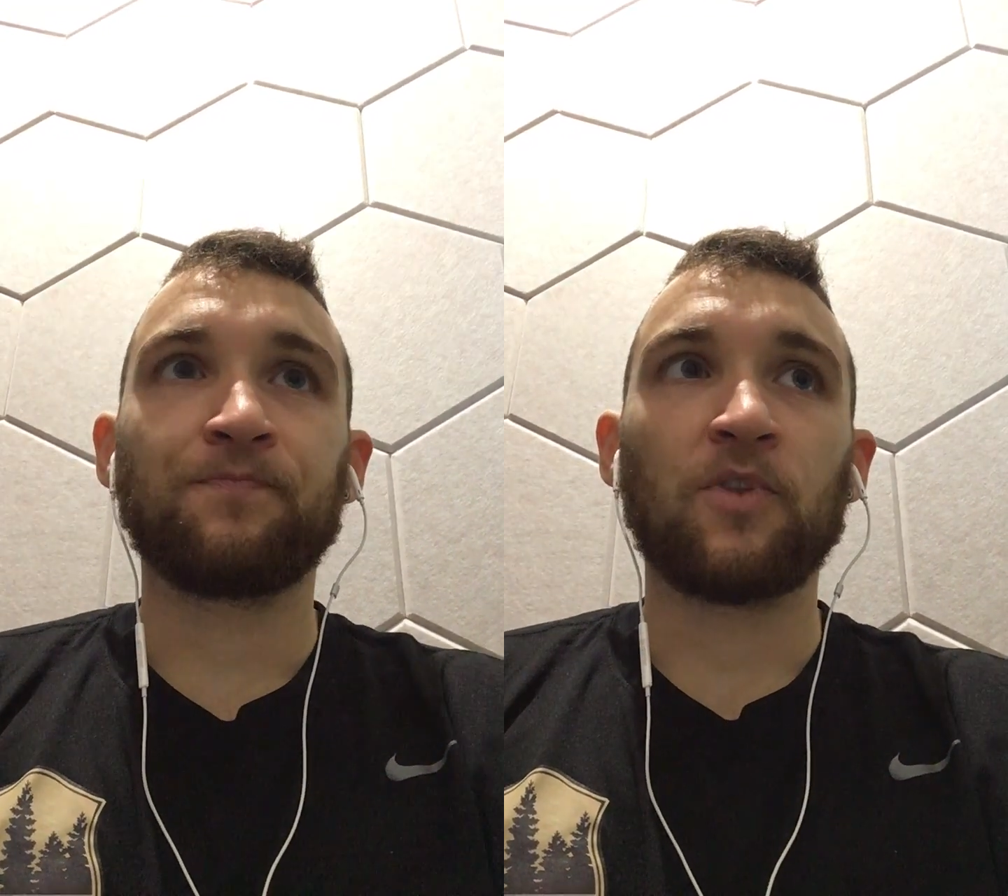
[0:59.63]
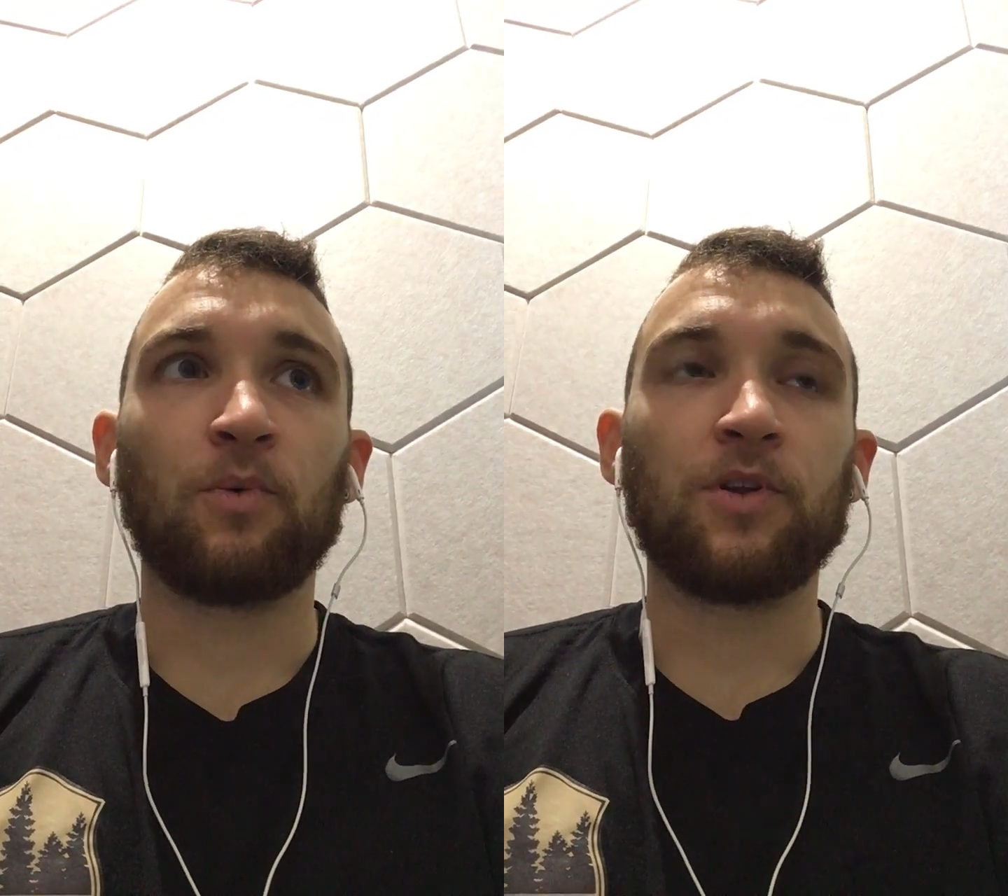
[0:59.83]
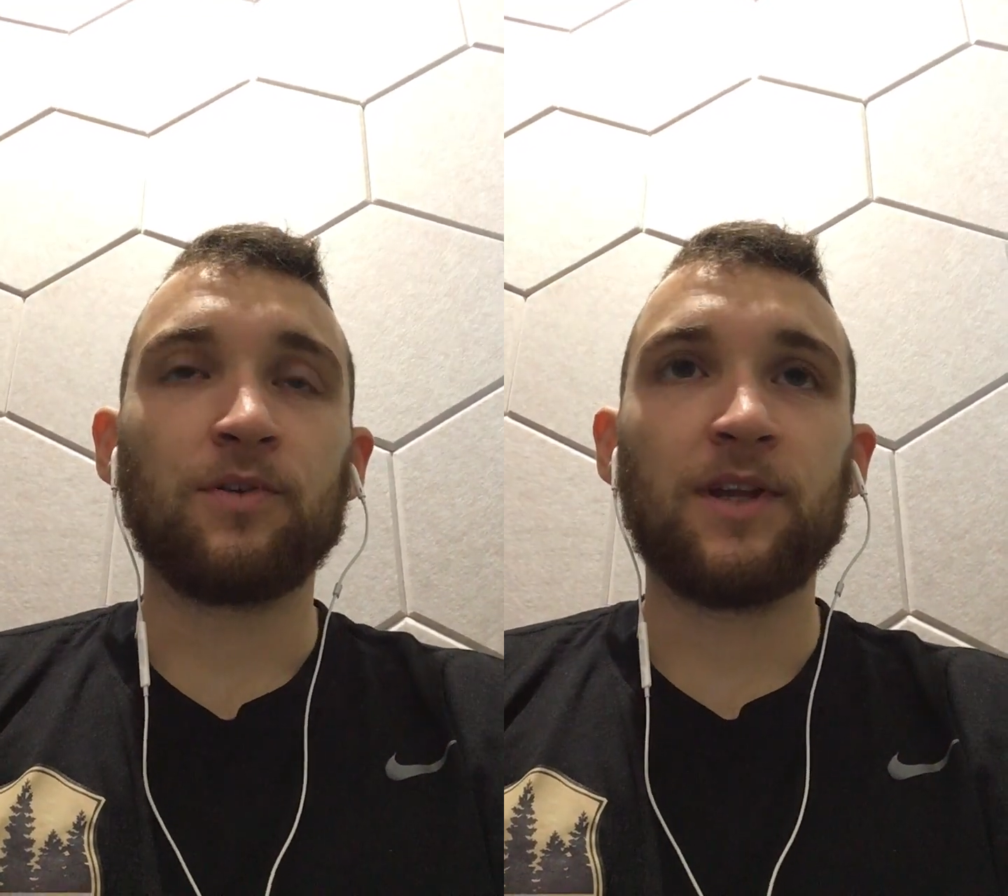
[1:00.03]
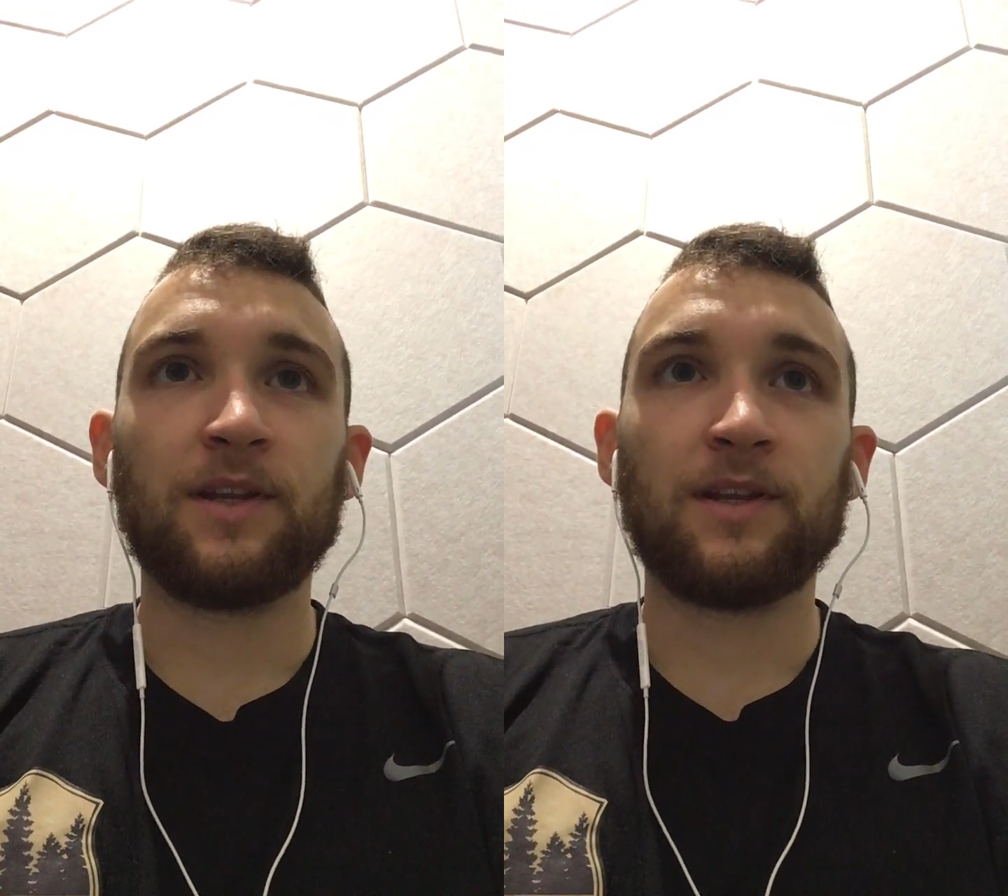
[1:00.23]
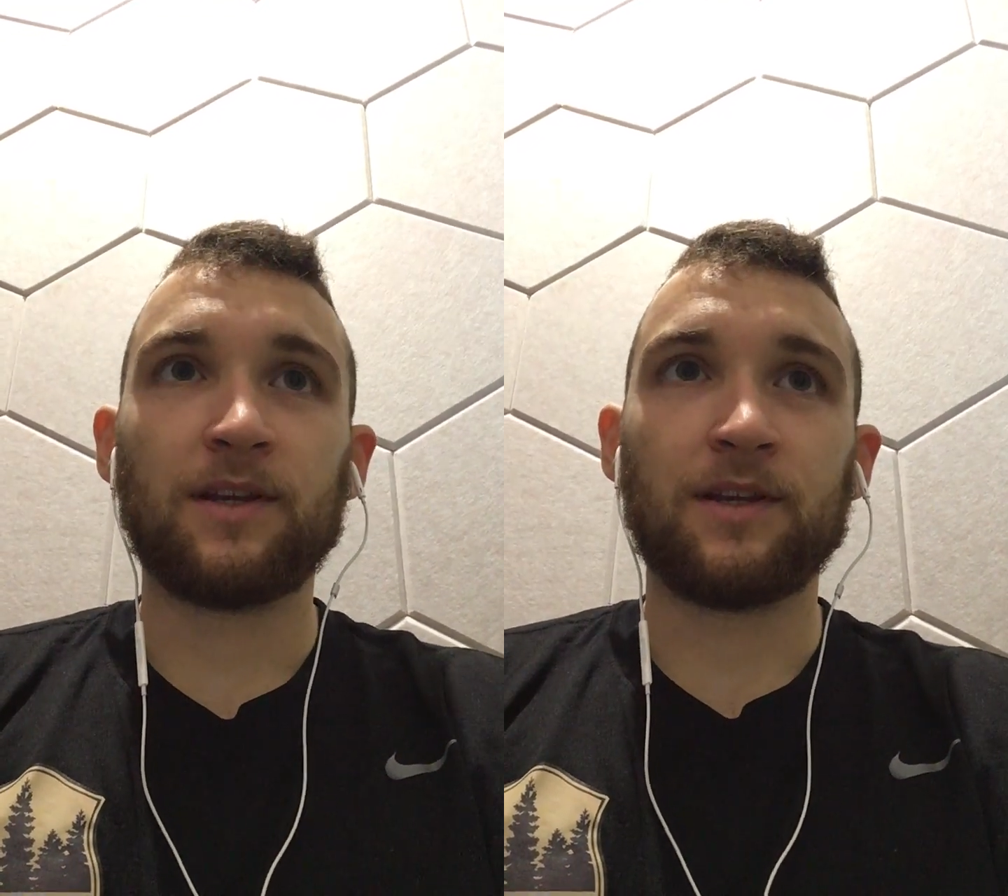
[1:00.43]
what you
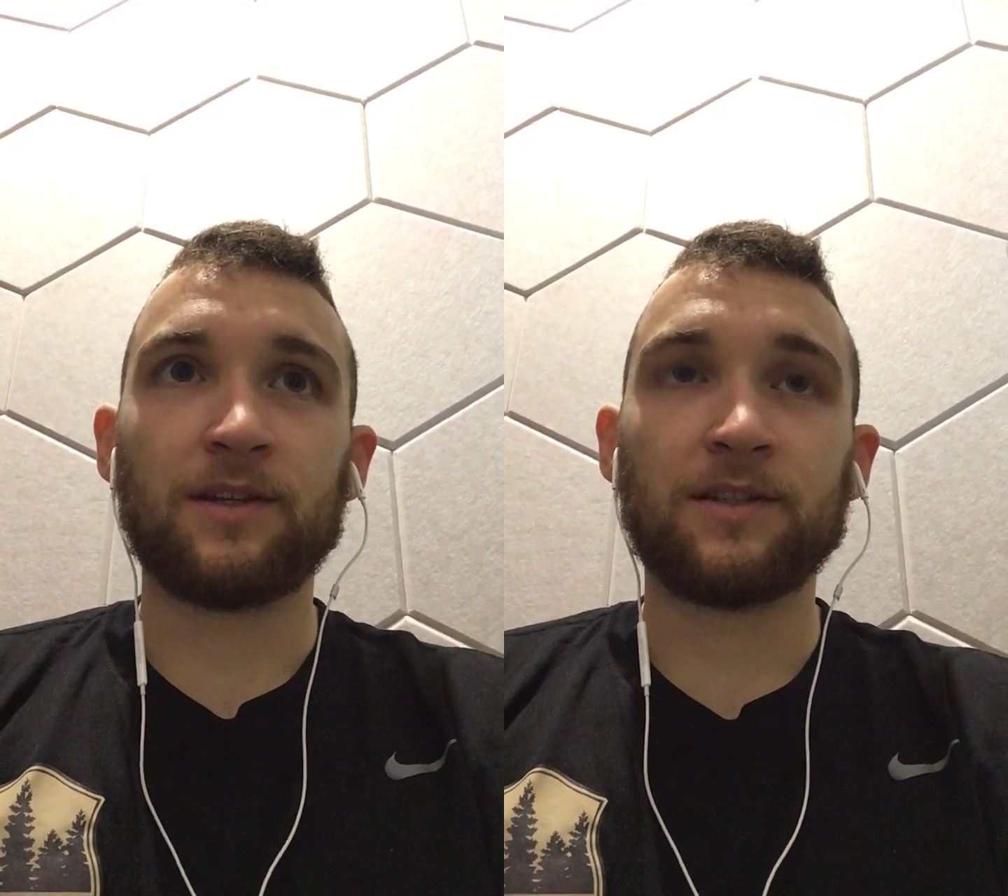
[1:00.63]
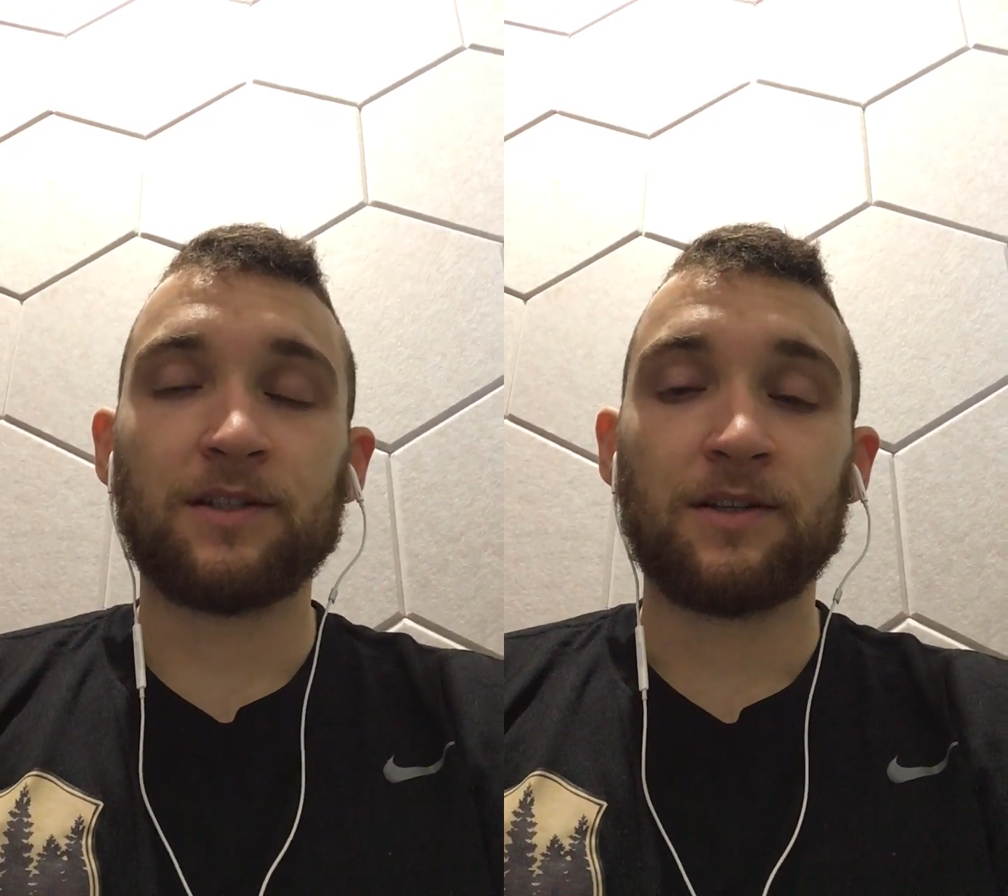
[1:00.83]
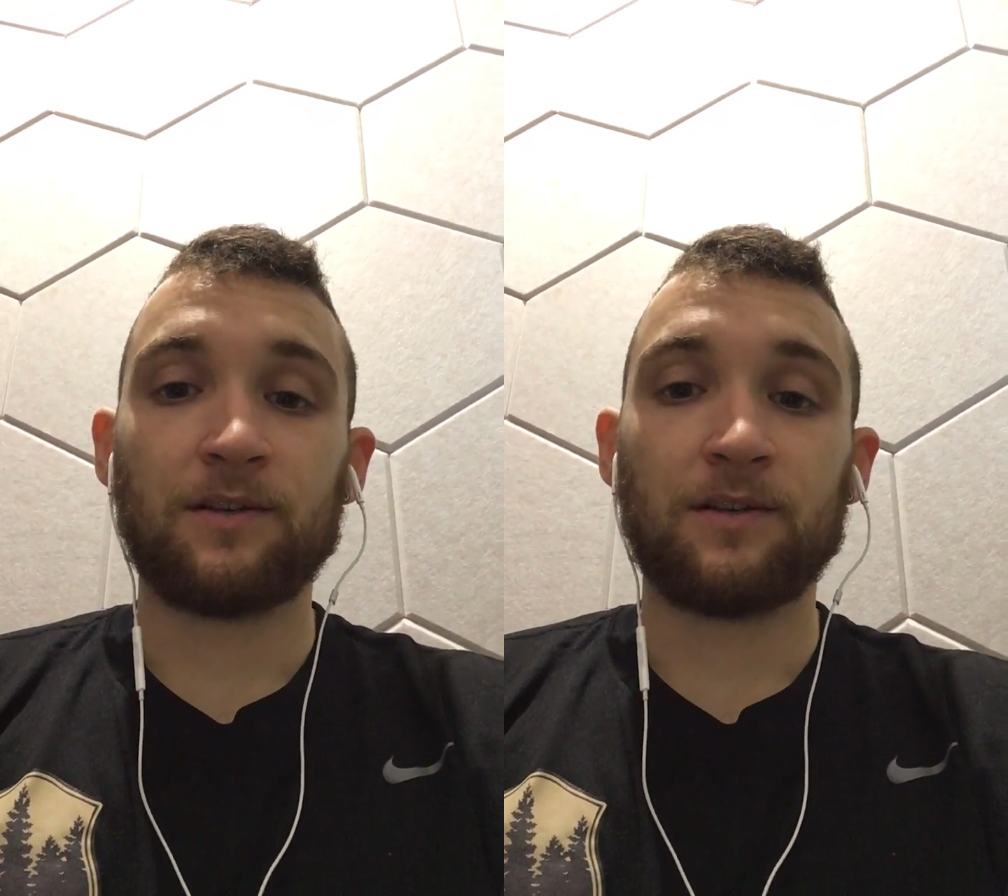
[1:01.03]
need is